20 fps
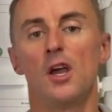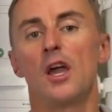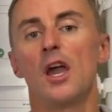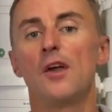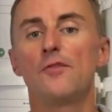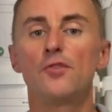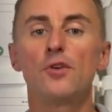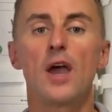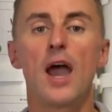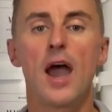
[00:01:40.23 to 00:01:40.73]

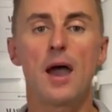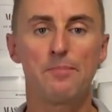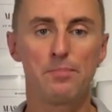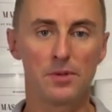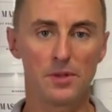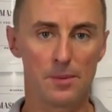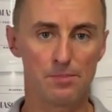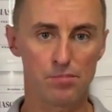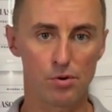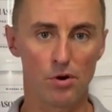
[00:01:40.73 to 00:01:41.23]
If you happen
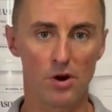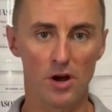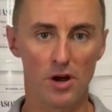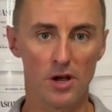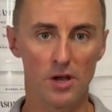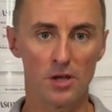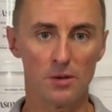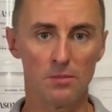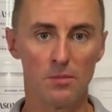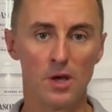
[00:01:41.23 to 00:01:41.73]
to
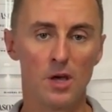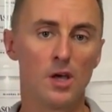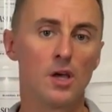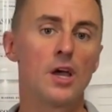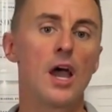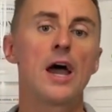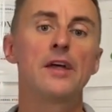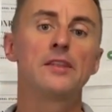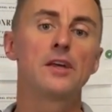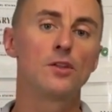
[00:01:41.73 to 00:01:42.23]
prime
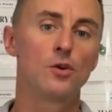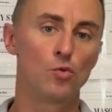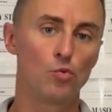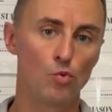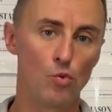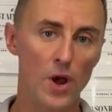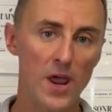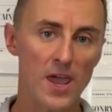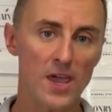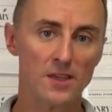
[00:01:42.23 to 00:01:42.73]
and then it
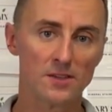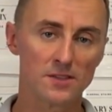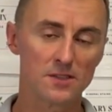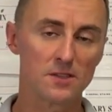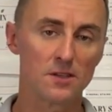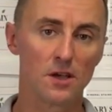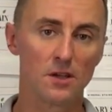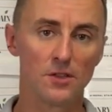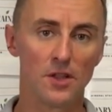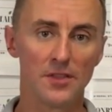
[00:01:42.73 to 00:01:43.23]
rains
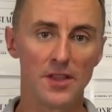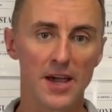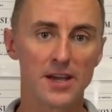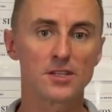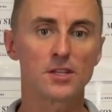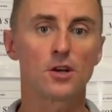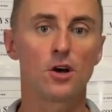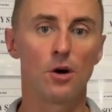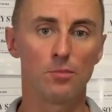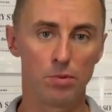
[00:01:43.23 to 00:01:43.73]
the
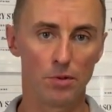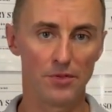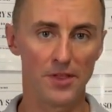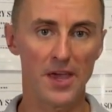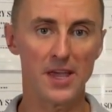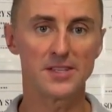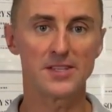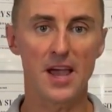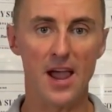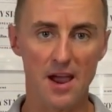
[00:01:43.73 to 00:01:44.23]
next couple
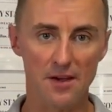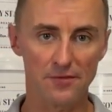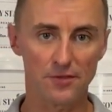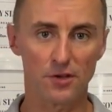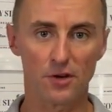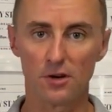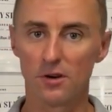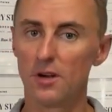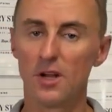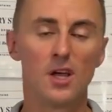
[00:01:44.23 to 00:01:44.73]
days
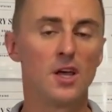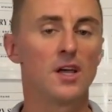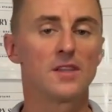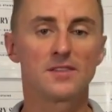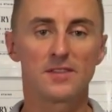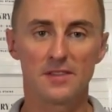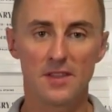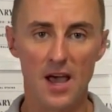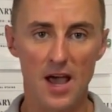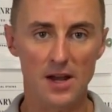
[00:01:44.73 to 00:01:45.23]
after,
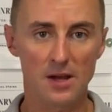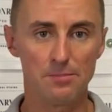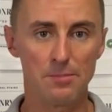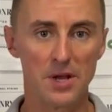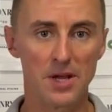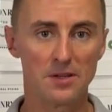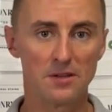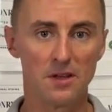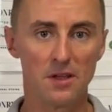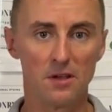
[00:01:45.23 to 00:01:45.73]
it's not a
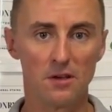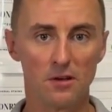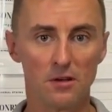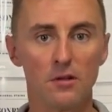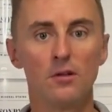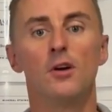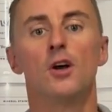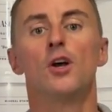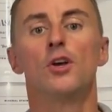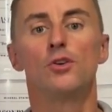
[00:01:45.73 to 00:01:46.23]
big
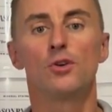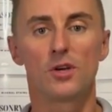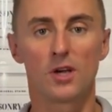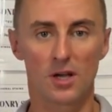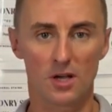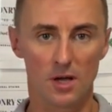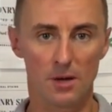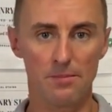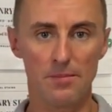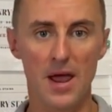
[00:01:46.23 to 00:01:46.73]
deal. You could
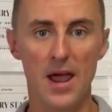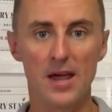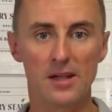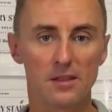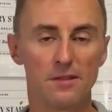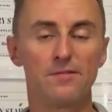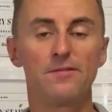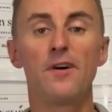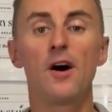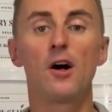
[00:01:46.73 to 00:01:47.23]
come back
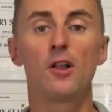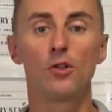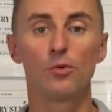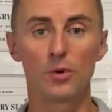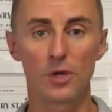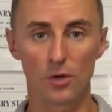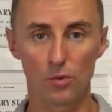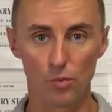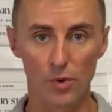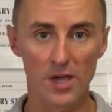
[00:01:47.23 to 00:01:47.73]
the
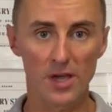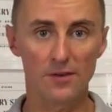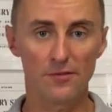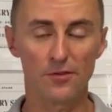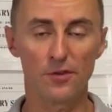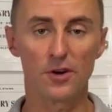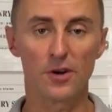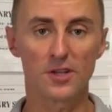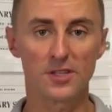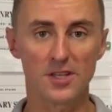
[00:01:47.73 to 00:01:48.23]
following week,
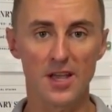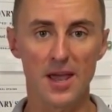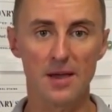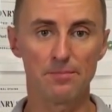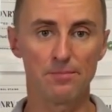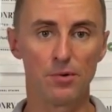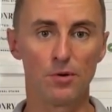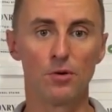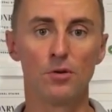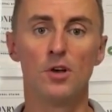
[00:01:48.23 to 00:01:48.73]
for
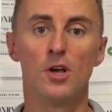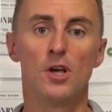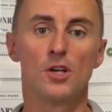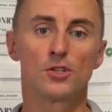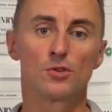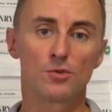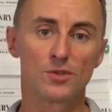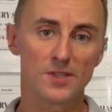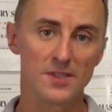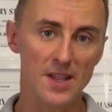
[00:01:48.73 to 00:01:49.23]
example.
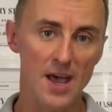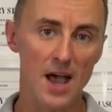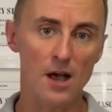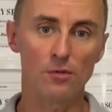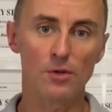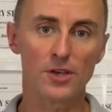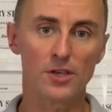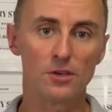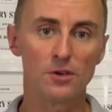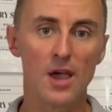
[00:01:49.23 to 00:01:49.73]
So it's not
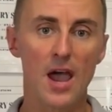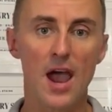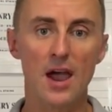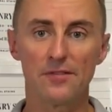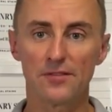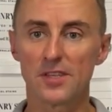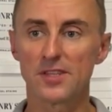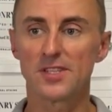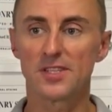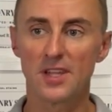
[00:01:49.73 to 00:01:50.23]
like you
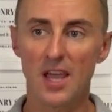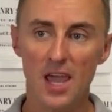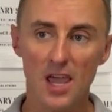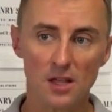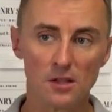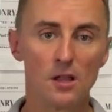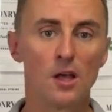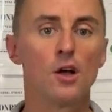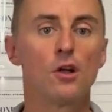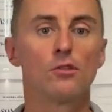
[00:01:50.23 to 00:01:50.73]
have to
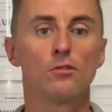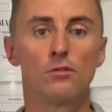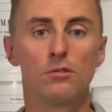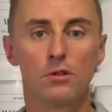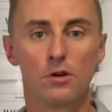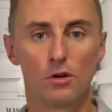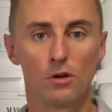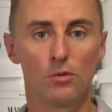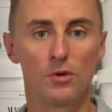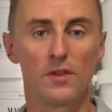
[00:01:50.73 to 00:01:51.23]
stain
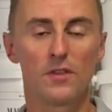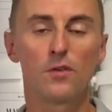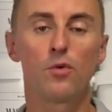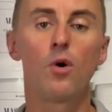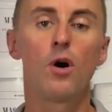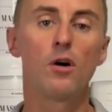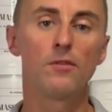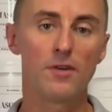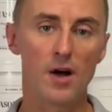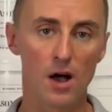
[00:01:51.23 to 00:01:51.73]
literally
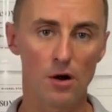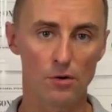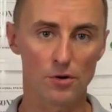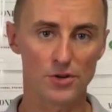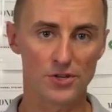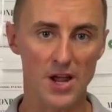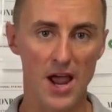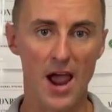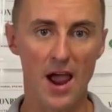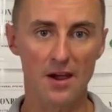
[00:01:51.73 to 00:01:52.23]
12
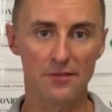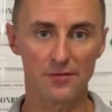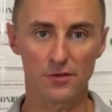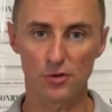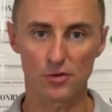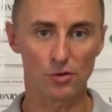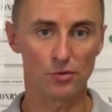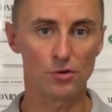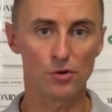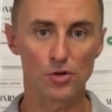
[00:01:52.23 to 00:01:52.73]
hours after.
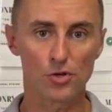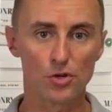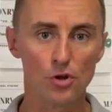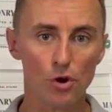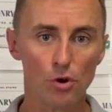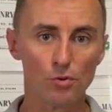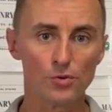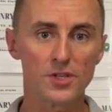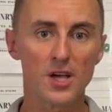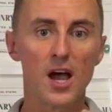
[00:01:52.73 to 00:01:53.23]
So there's
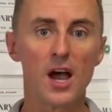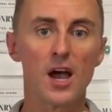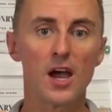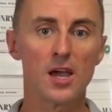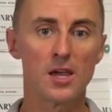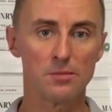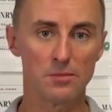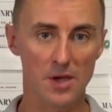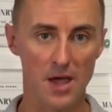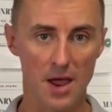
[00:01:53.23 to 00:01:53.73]
no
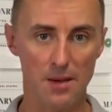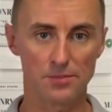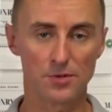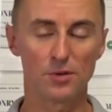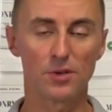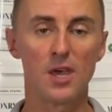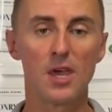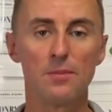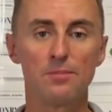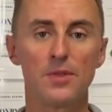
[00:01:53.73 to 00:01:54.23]
time gap, so
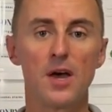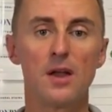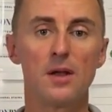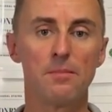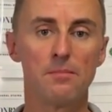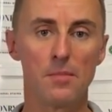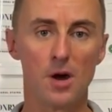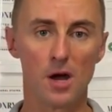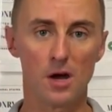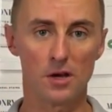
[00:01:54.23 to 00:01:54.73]
keep that
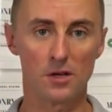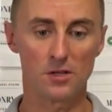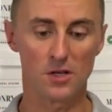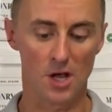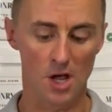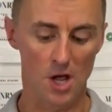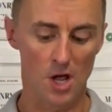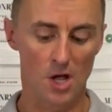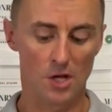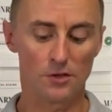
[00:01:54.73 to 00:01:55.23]
in mind.
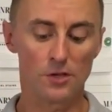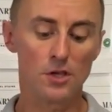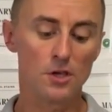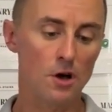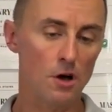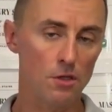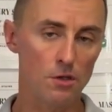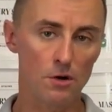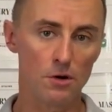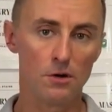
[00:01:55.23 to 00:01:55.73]
The
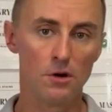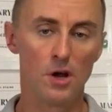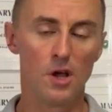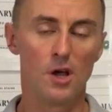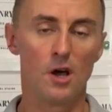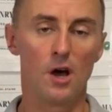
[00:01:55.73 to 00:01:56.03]
other